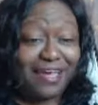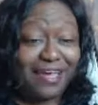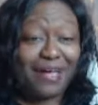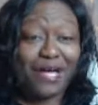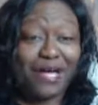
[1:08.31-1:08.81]

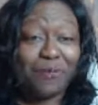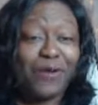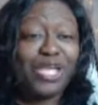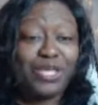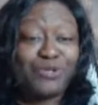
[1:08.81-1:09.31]
What
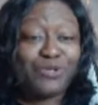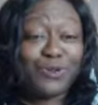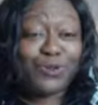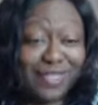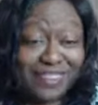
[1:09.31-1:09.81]
can you do
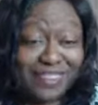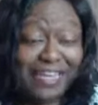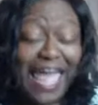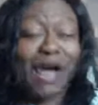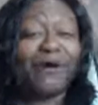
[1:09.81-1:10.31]
with it?
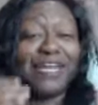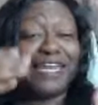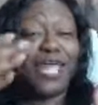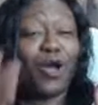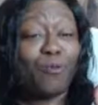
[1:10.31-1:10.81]
How can it
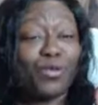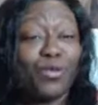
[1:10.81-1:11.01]
help you?